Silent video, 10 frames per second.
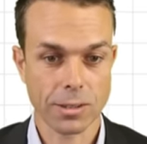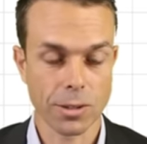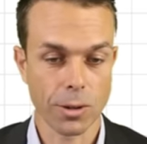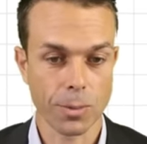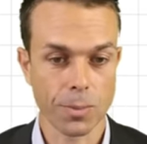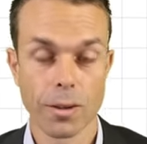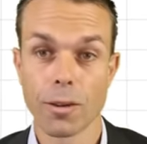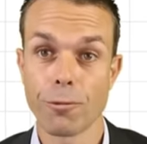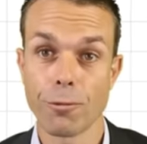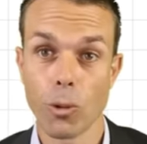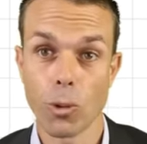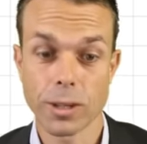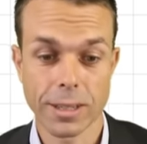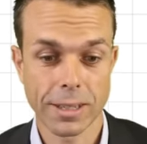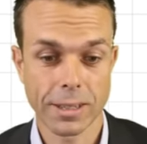So
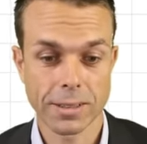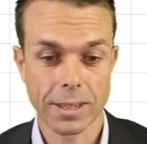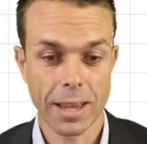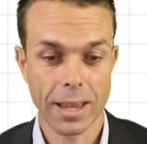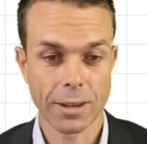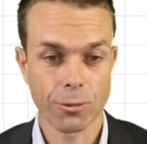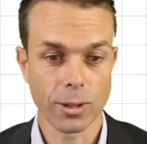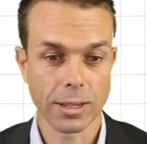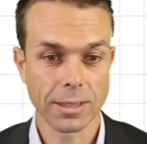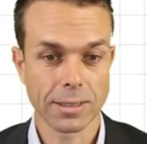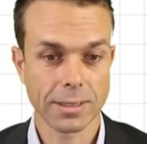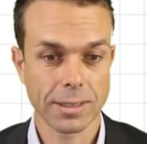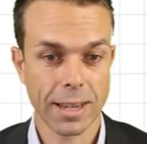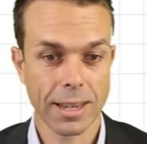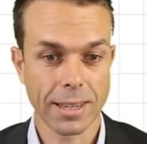4 years, and if we
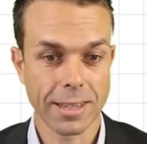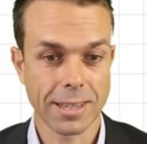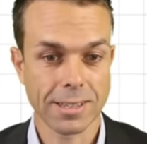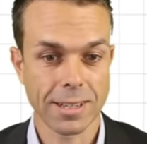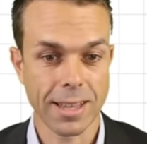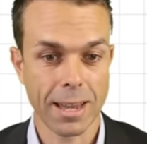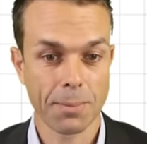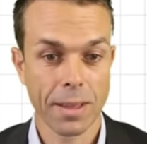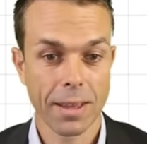say yes to that,